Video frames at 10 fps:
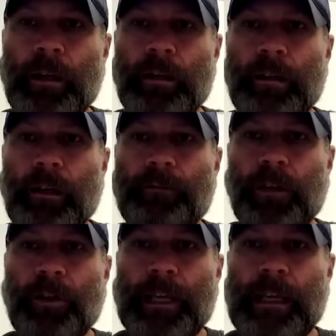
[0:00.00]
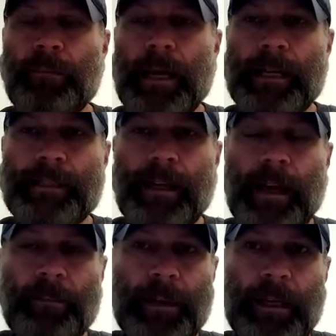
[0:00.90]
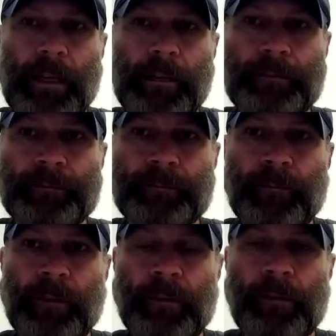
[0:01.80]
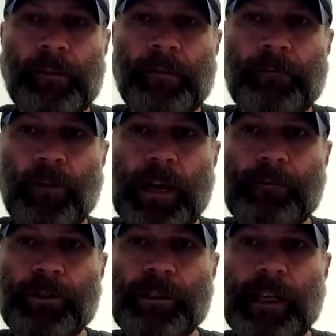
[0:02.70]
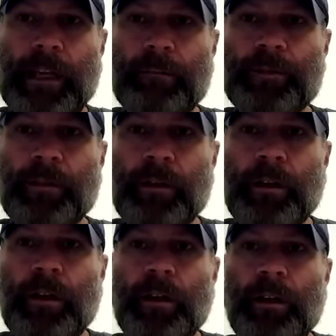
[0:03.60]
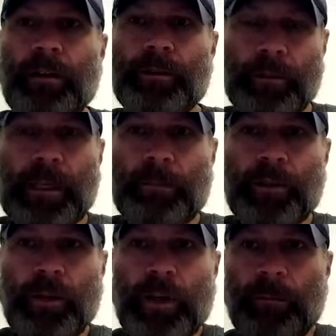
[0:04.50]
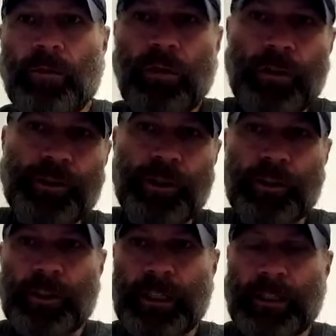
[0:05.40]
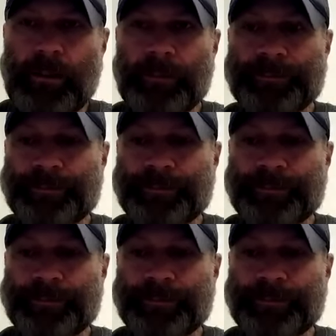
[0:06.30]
Now if you go to eBay and type in Forever Stamps, sometimes you can come across a good deal.